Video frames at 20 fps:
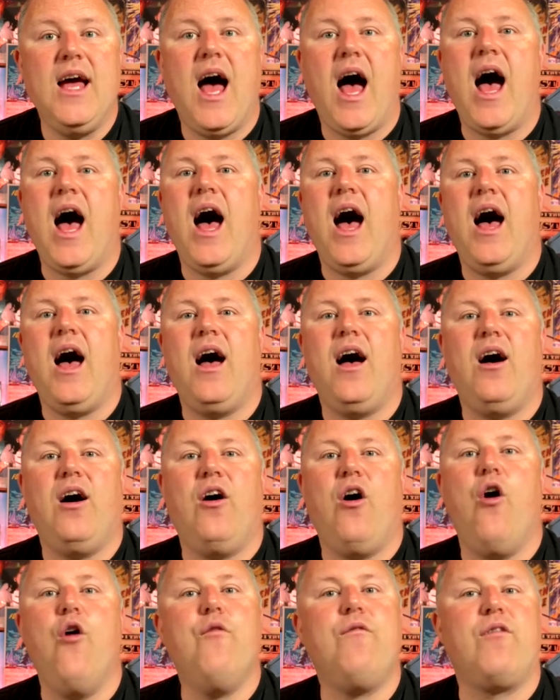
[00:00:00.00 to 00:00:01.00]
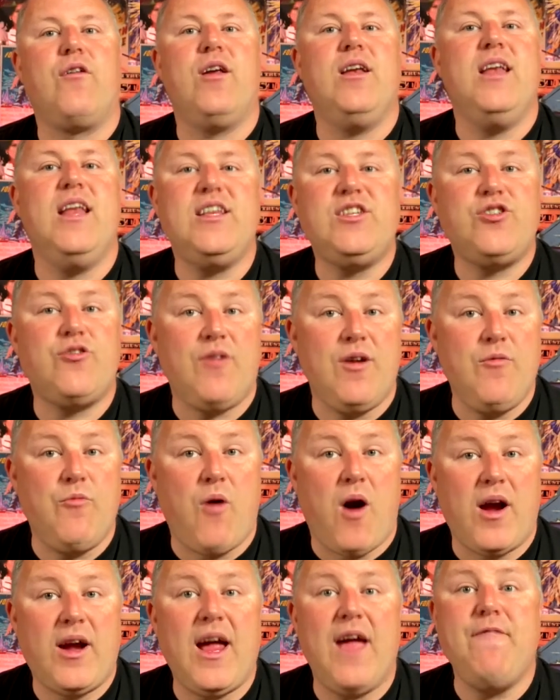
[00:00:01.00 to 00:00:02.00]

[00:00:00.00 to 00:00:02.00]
over a literary work